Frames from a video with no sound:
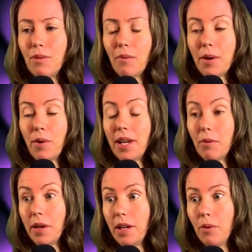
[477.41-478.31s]
I mean, Whitney.
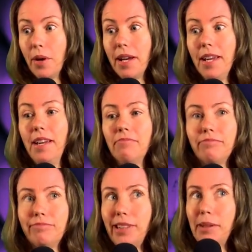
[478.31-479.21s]

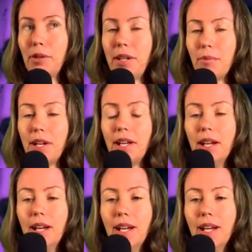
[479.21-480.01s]
Brittany.